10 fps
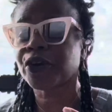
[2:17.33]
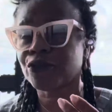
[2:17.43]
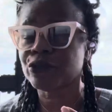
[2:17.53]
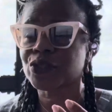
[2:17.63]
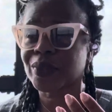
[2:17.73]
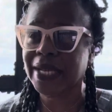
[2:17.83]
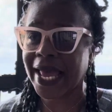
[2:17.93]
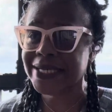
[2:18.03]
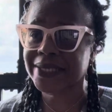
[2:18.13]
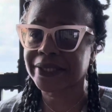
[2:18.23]
cruise to
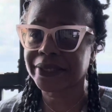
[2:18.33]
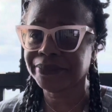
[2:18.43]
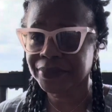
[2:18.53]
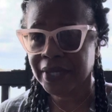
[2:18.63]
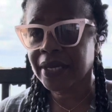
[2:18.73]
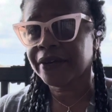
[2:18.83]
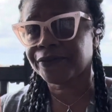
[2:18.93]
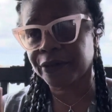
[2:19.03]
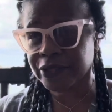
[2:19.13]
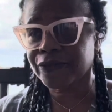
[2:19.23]
Alaska,
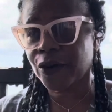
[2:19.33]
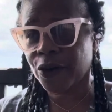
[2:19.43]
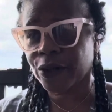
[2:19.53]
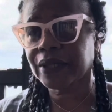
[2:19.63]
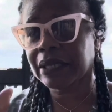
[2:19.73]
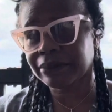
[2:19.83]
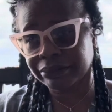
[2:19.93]
first of all,